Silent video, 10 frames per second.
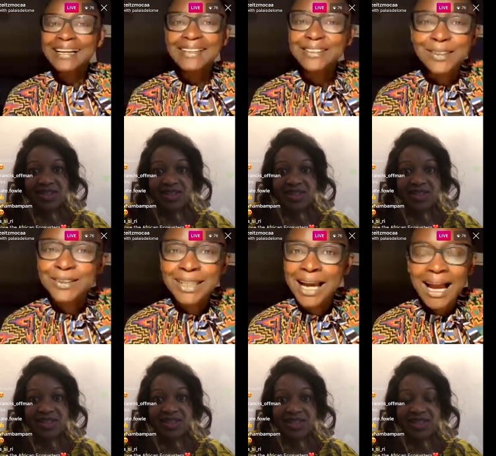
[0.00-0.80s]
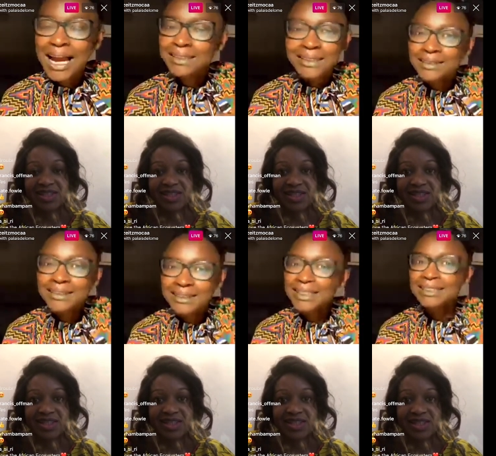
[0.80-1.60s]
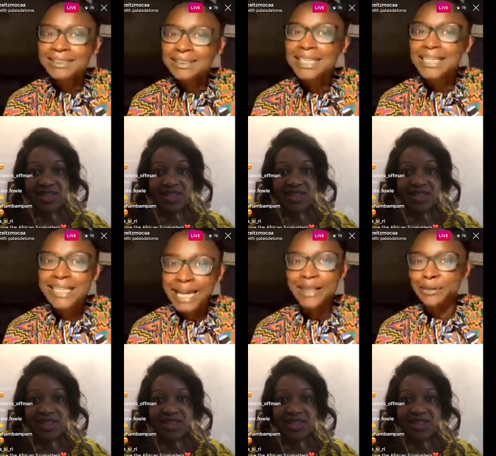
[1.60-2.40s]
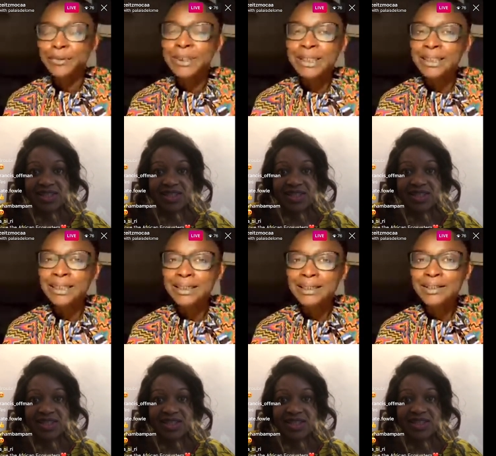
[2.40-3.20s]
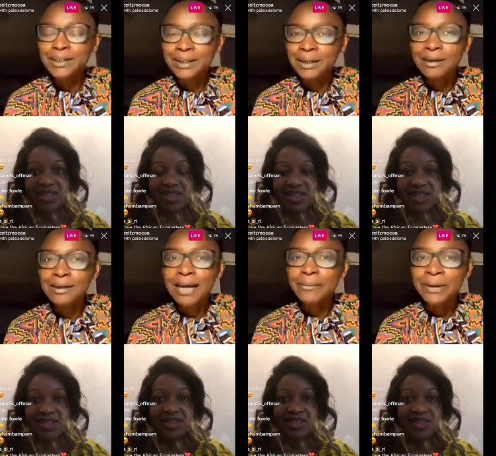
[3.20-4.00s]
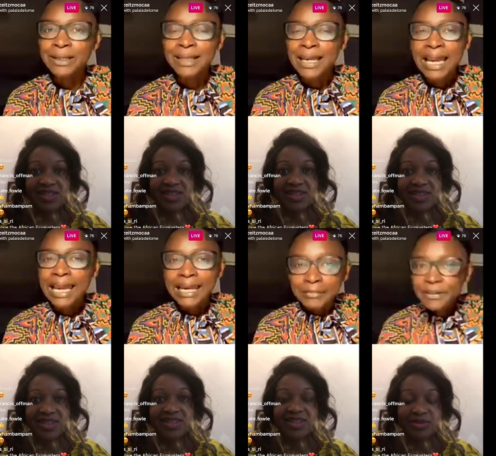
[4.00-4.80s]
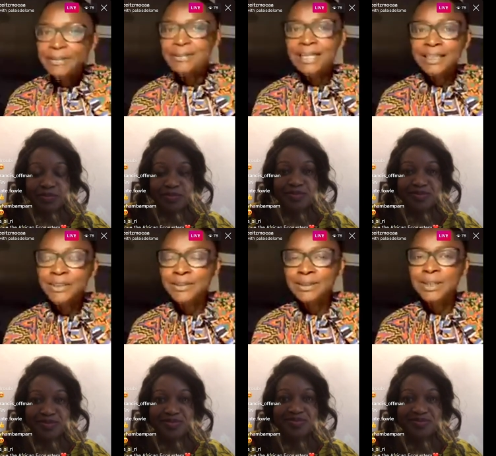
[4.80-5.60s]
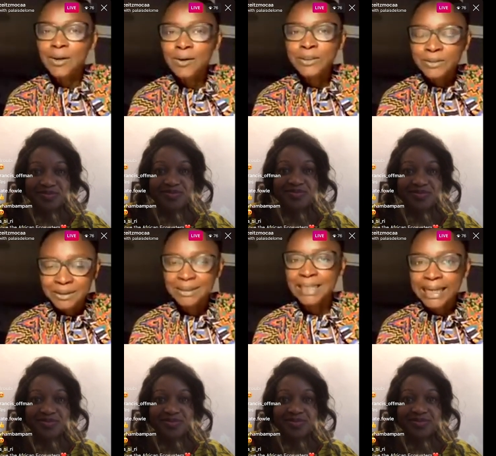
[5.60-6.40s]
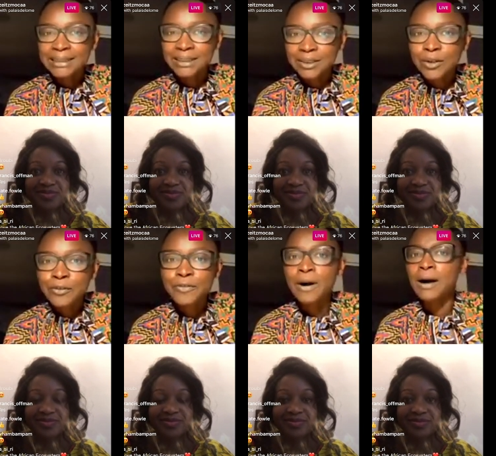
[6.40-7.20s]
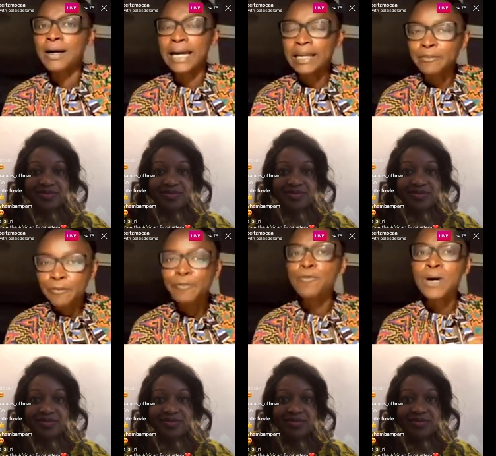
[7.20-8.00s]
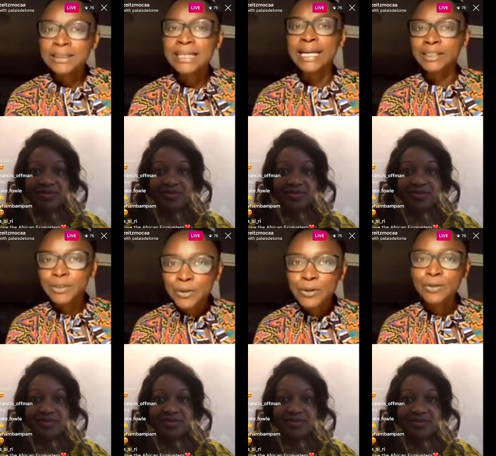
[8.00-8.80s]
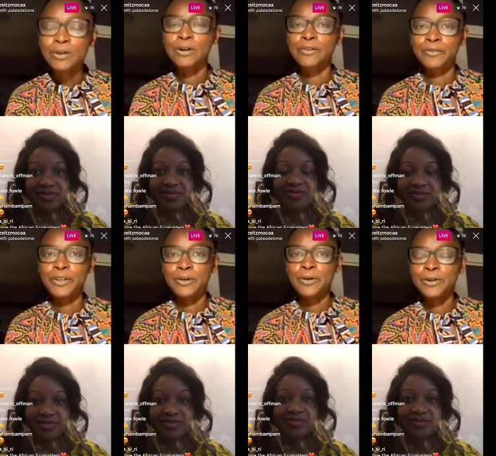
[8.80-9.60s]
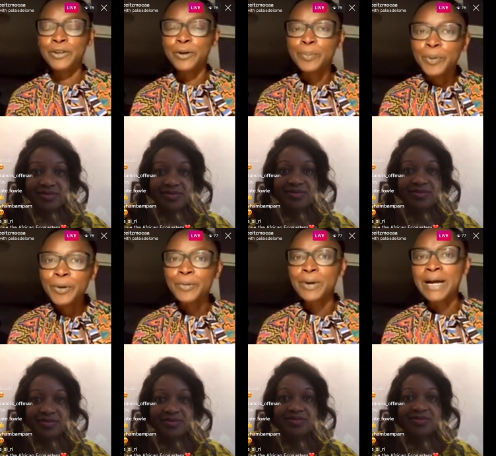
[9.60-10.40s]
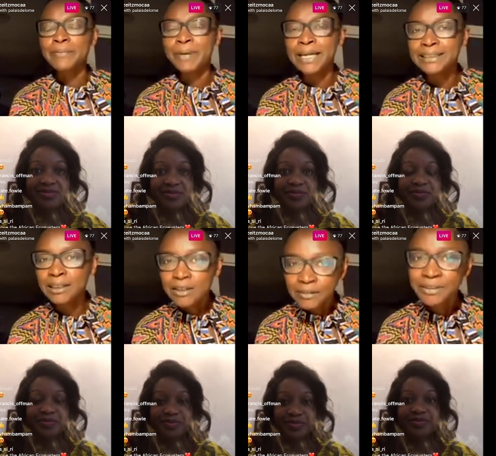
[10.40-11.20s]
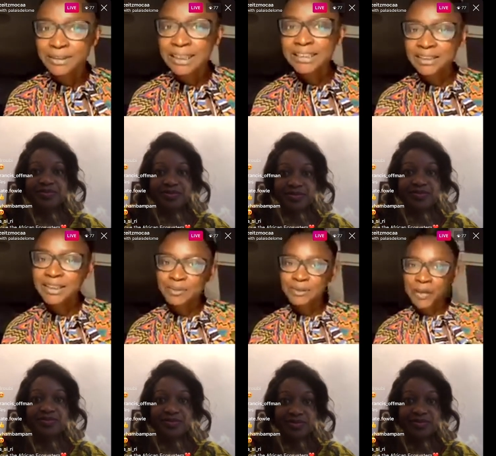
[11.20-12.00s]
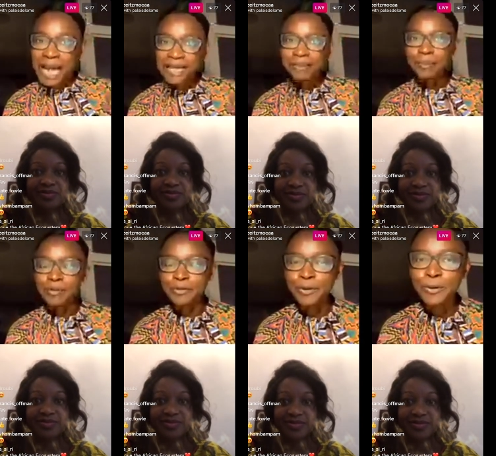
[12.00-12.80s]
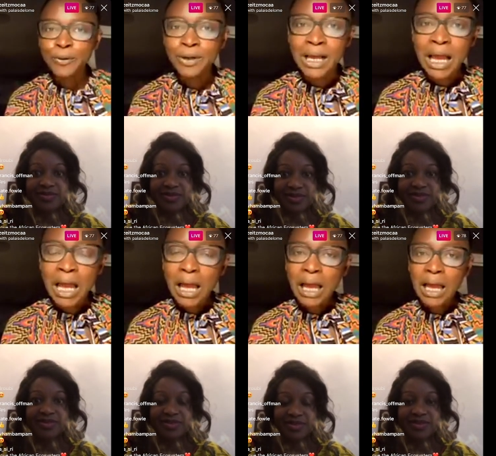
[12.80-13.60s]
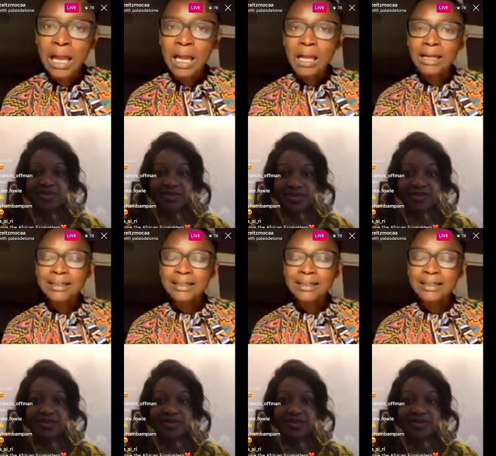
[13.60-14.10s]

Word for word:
Speaker 1: Sonia, I don't necessarily agree, you know. I mean, everything you said so far and what I know of your program and the conversations we've had before, I